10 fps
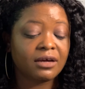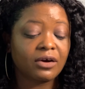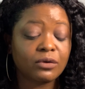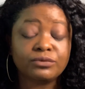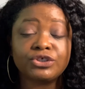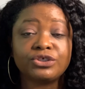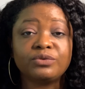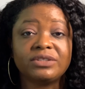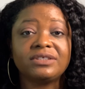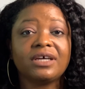own
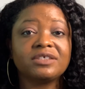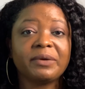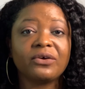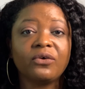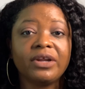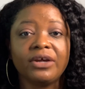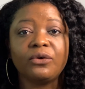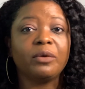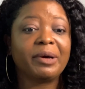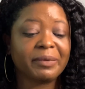shoes and socks back on and go
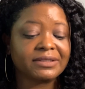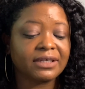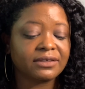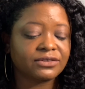about my day.